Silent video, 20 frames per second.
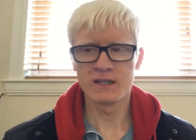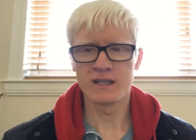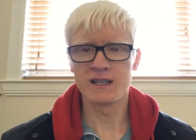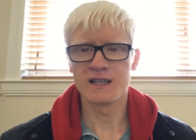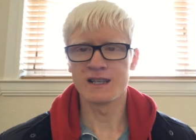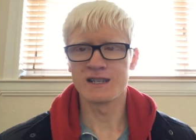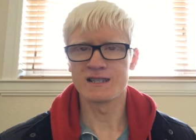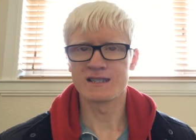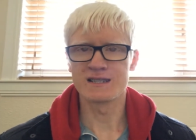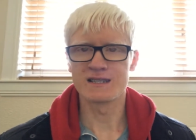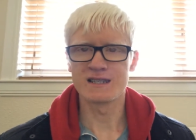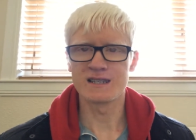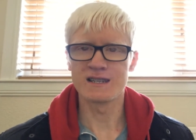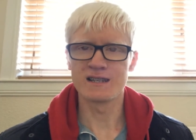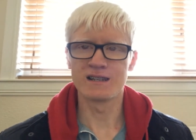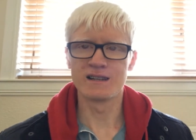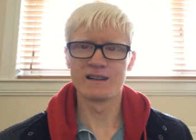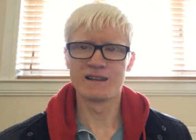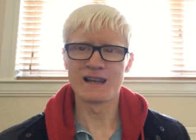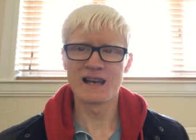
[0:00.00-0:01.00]
It is
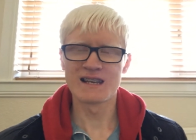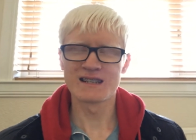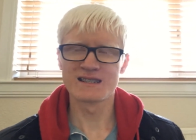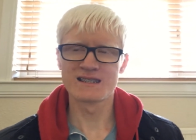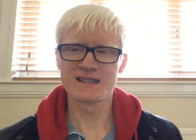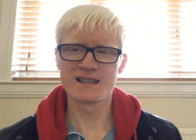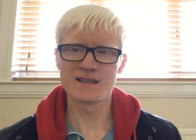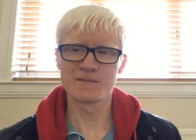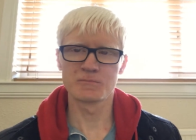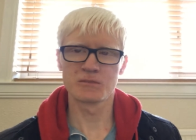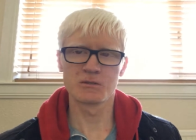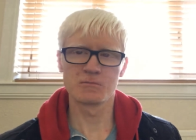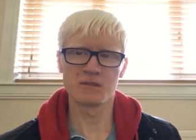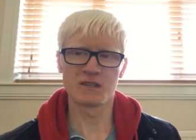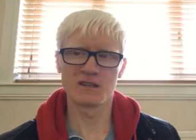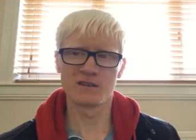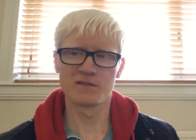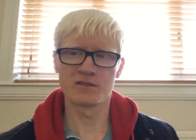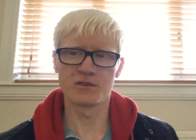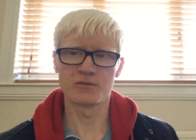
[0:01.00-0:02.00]
the last day I'm going to be
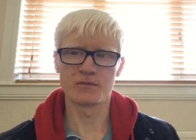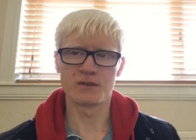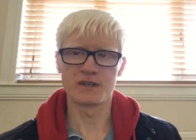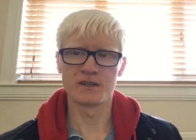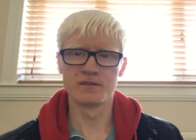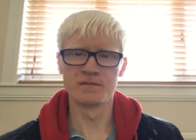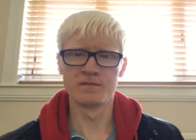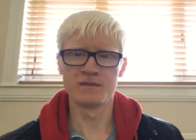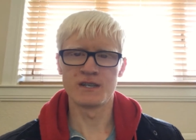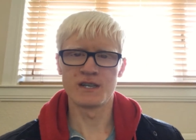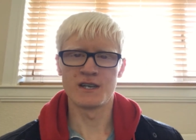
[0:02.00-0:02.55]
there for a while.